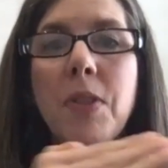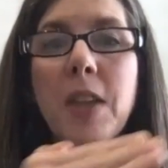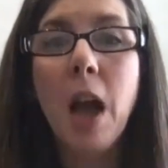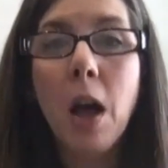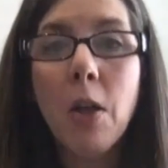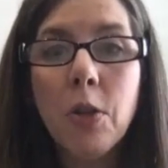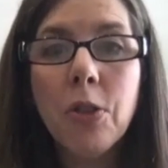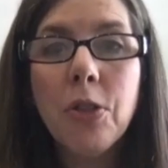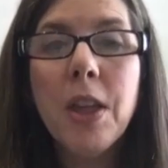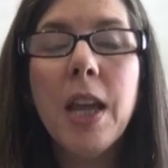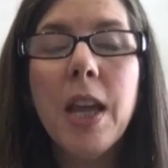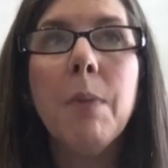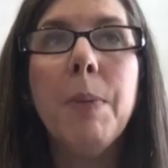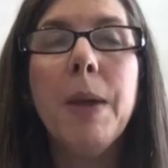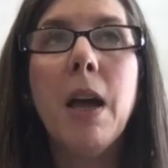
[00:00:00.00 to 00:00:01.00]
But the other
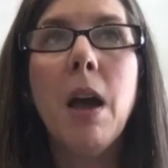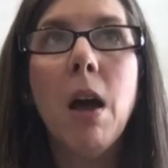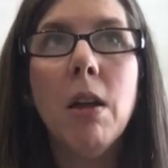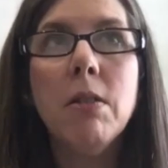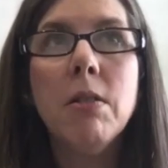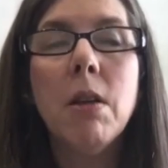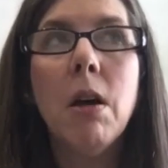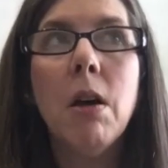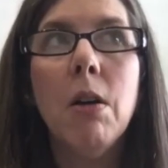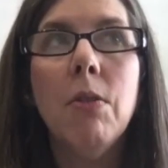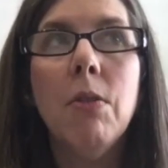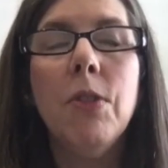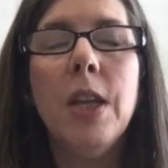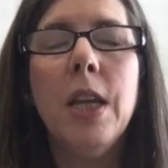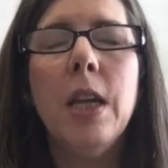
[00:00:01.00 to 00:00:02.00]
thing, because
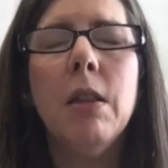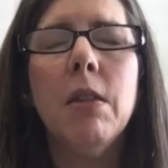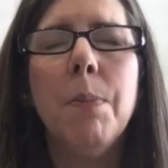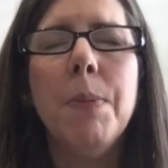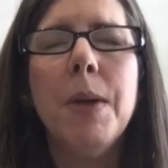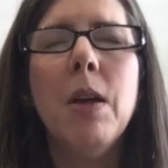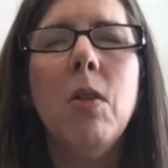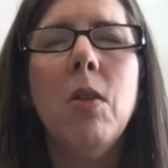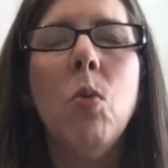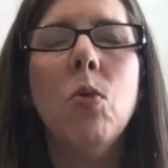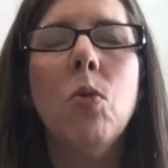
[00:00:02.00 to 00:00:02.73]
of the pill,